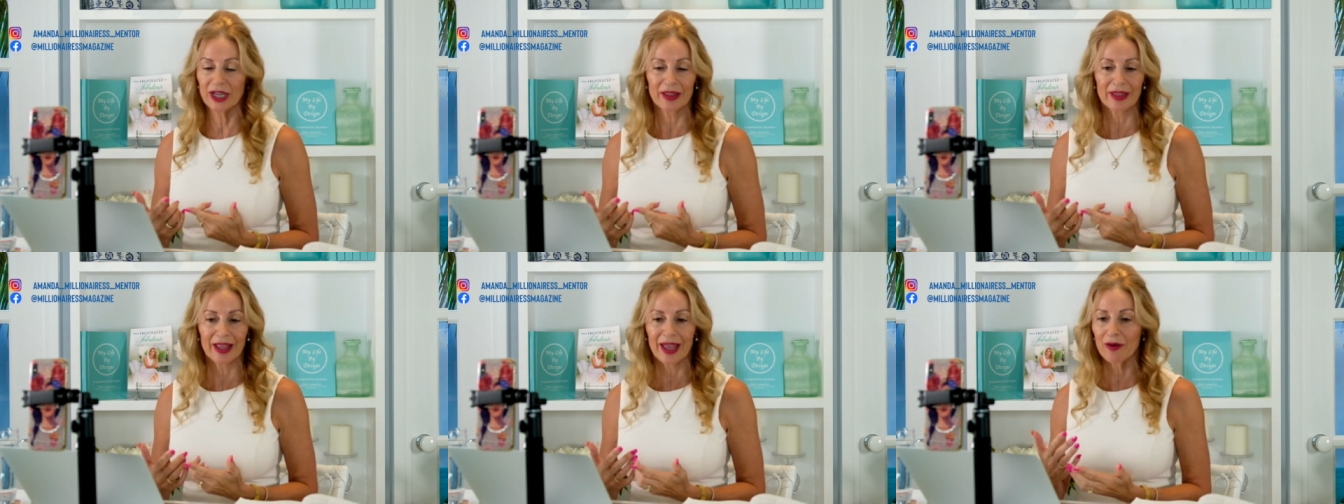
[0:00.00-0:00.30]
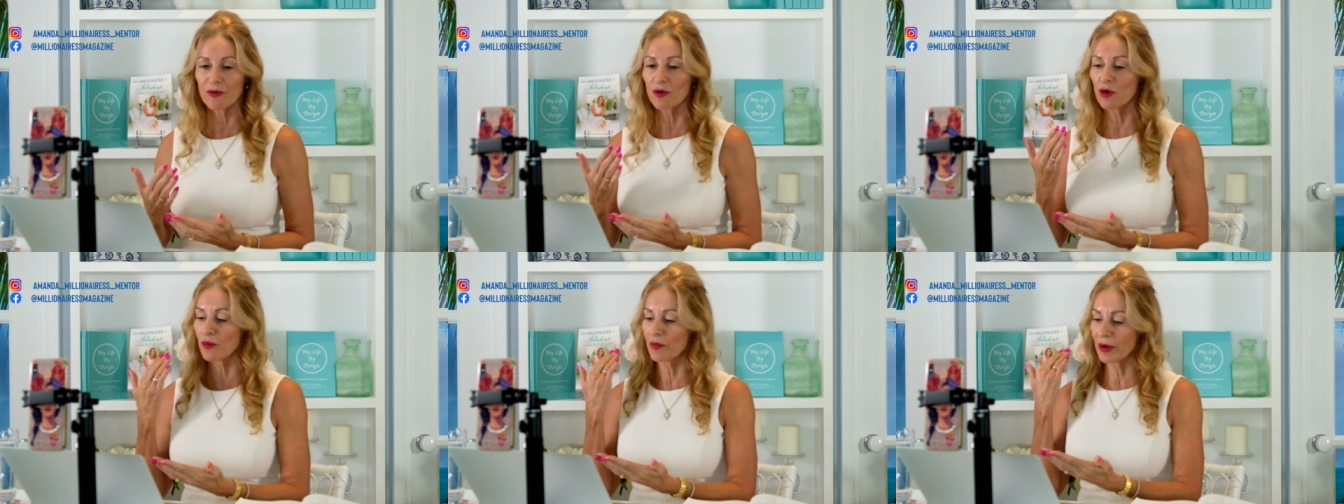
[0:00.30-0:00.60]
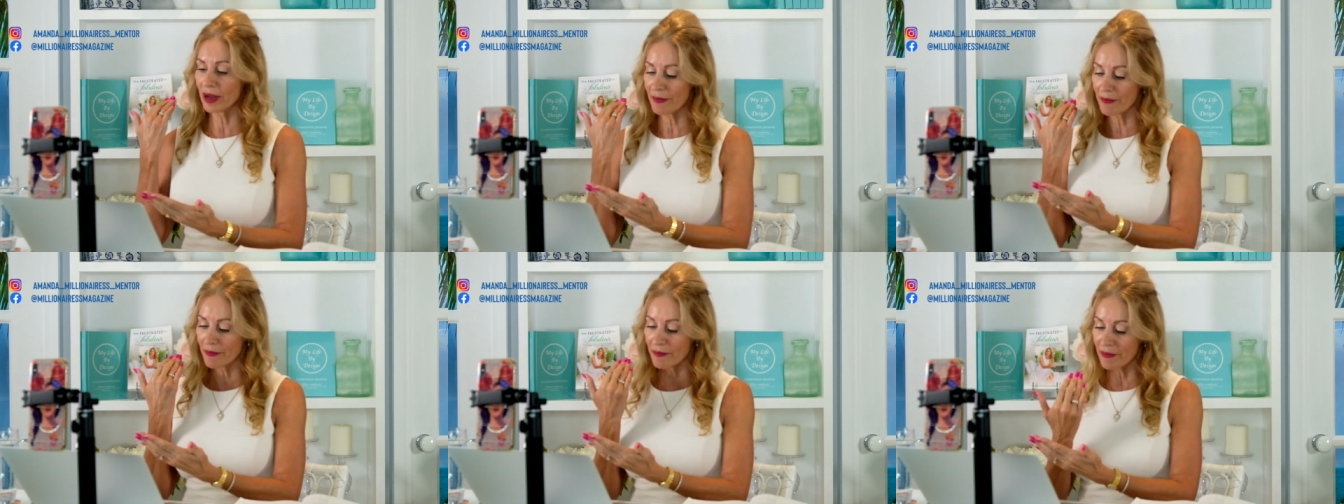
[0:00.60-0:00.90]
and there will
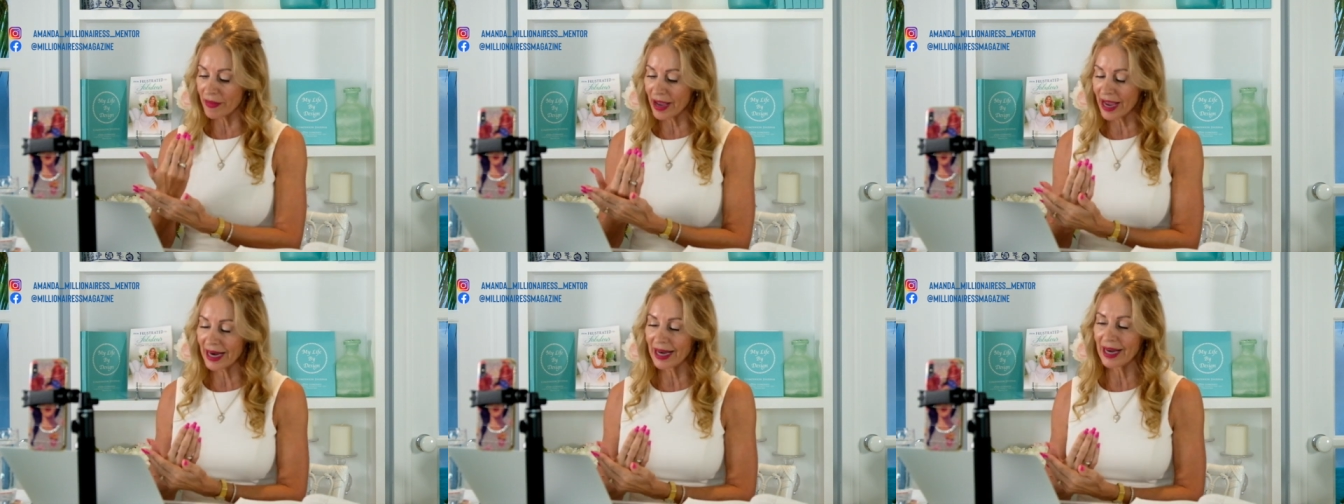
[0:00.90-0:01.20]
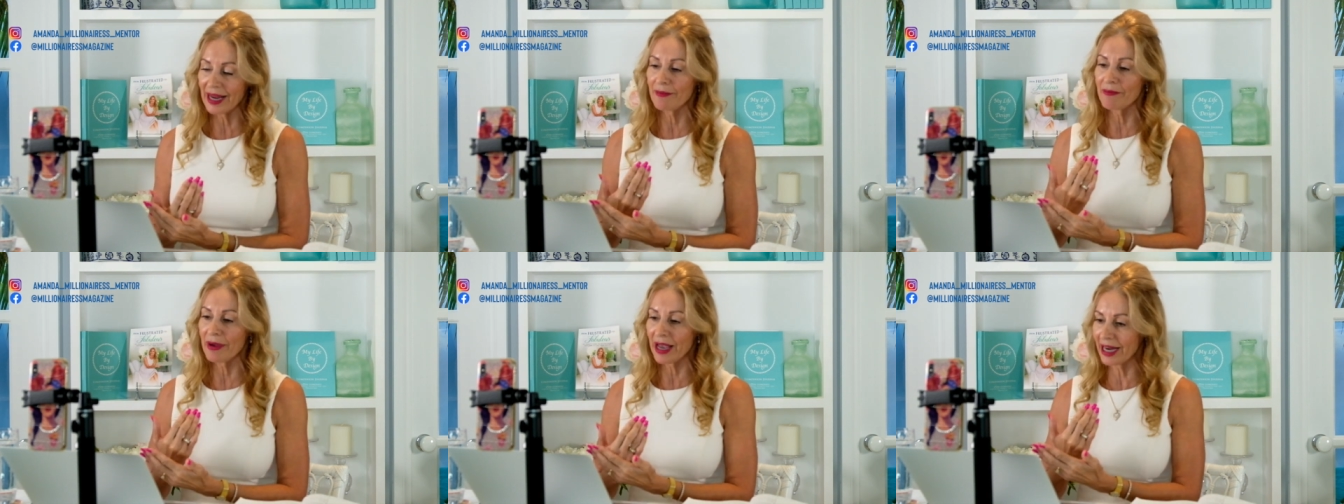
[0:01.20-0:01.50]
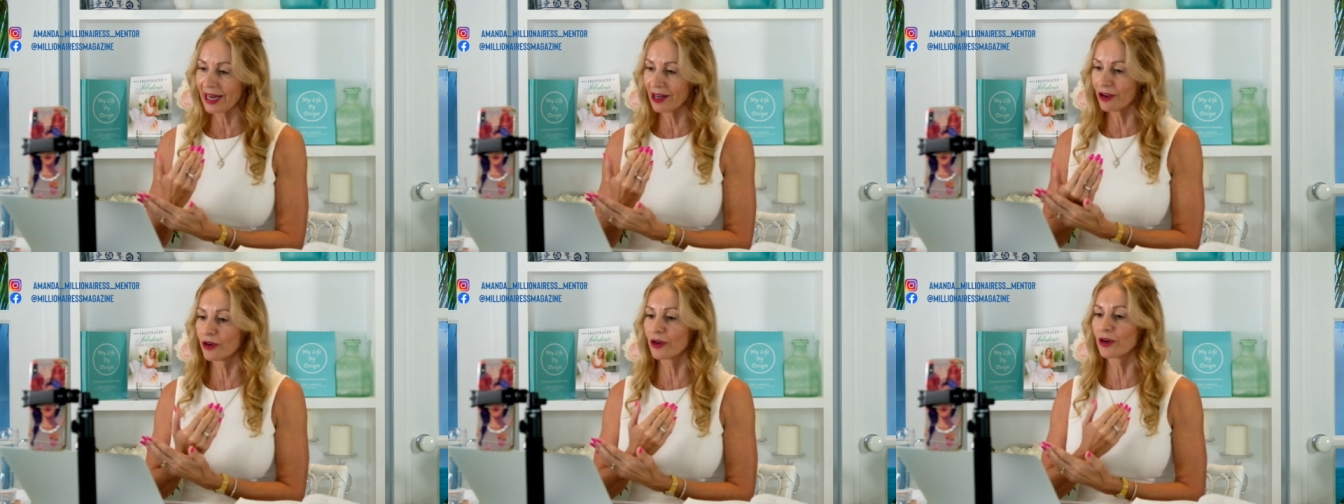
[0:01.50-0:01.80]
be many,
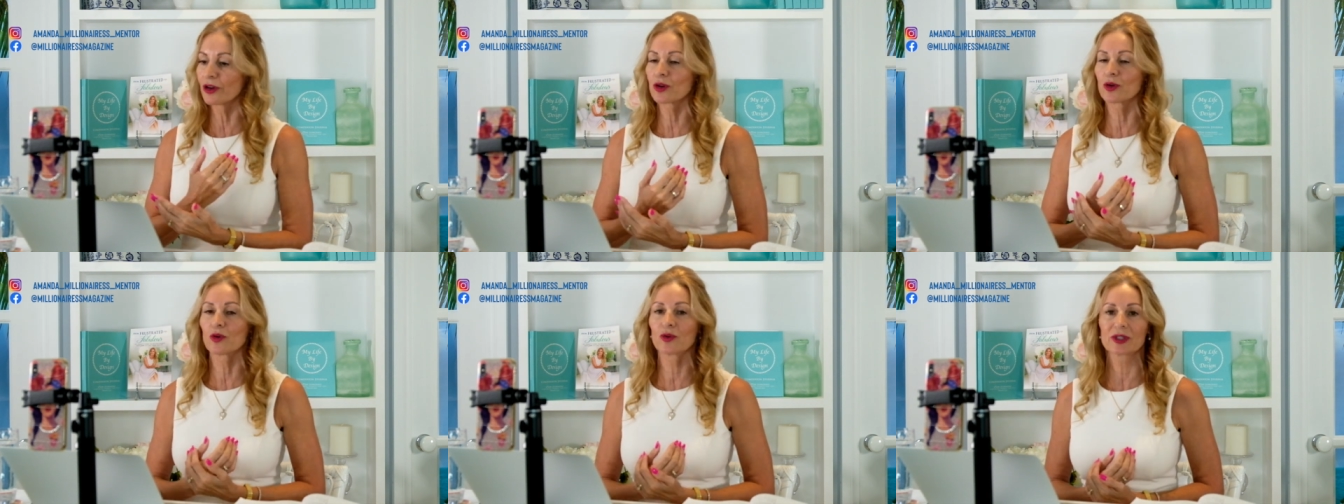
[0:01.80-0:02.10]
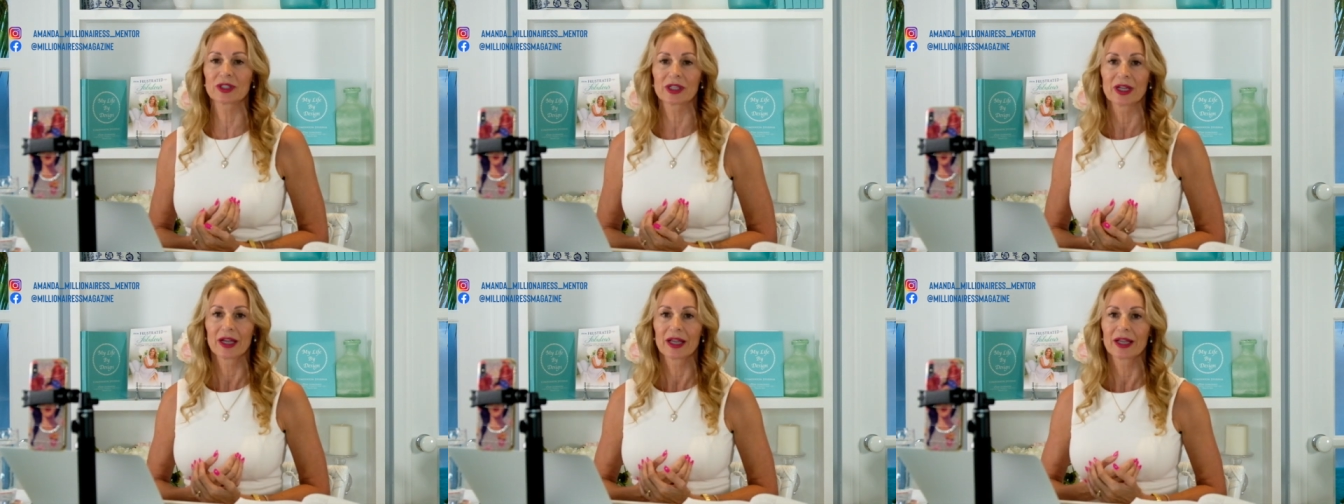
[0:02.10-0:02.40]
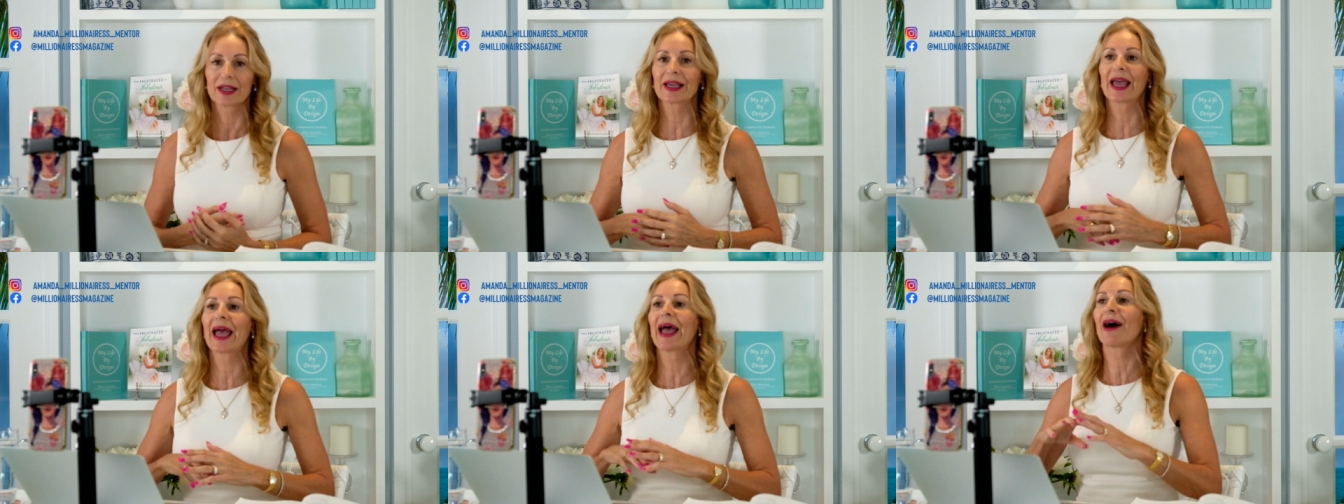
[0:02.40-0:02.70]
many hurdles,
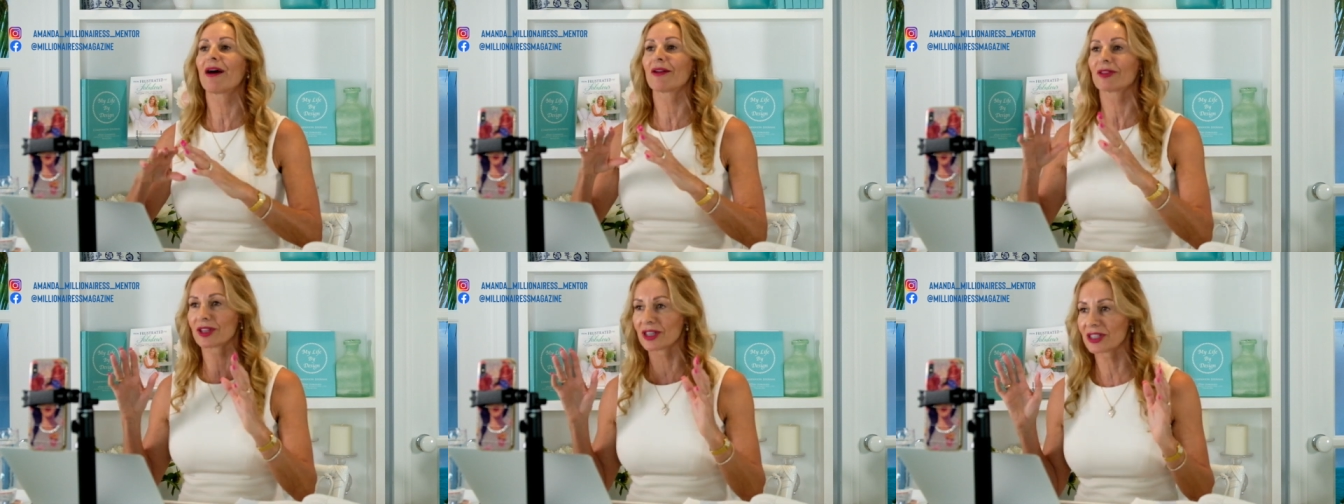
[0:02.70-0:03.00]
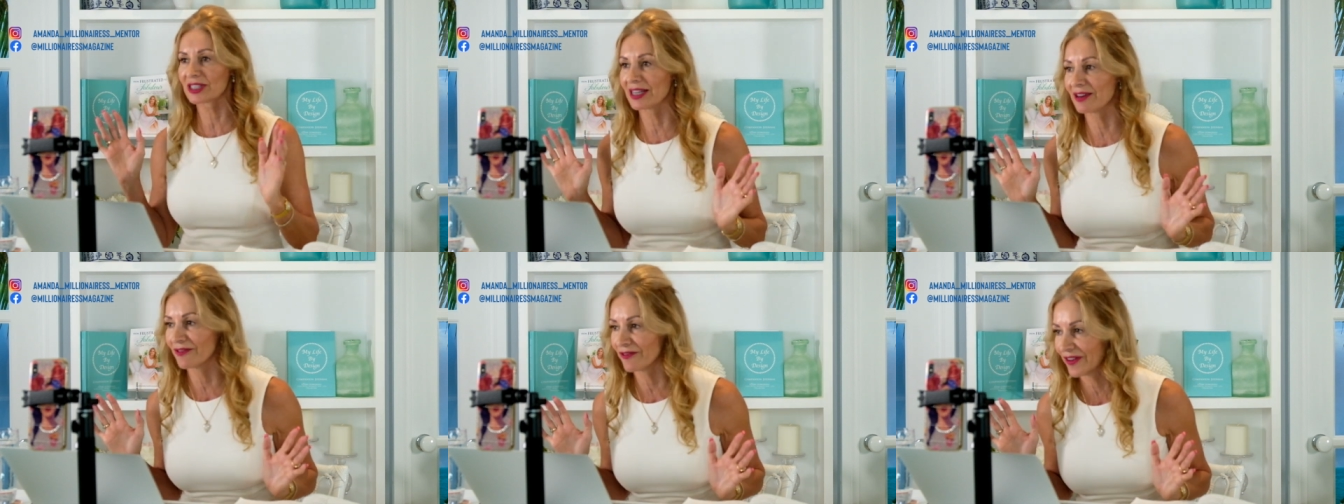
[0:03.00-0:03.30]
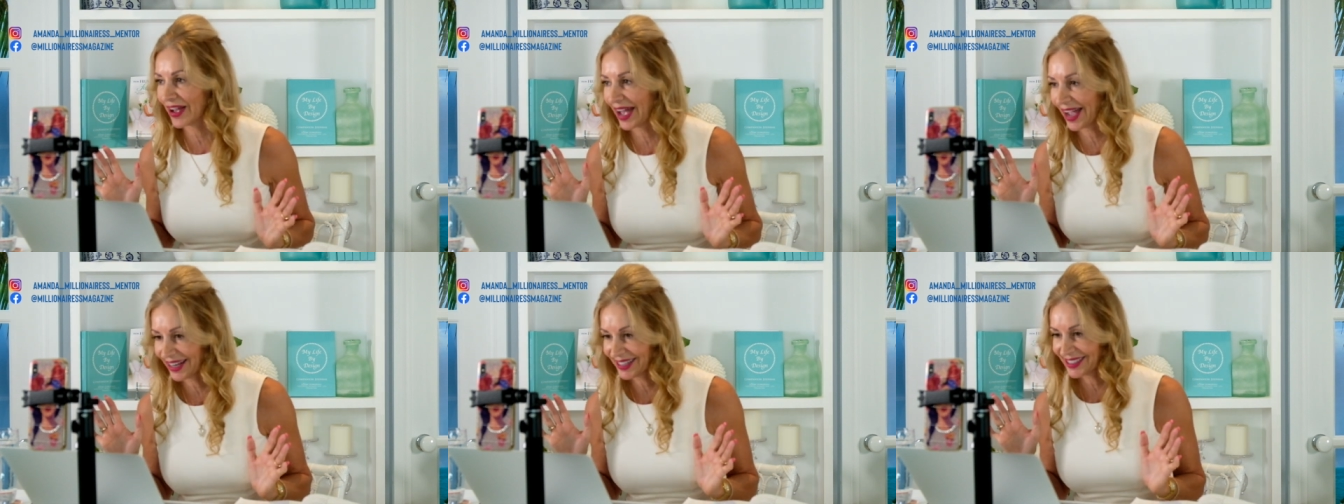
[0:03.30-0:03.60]
countless in
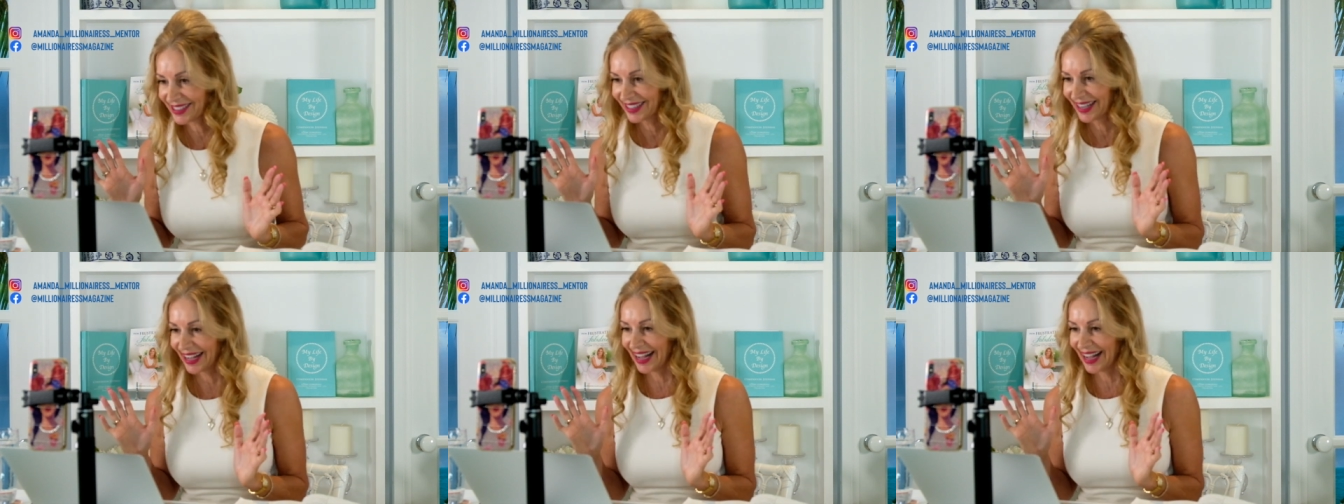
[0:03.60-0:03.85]
fact.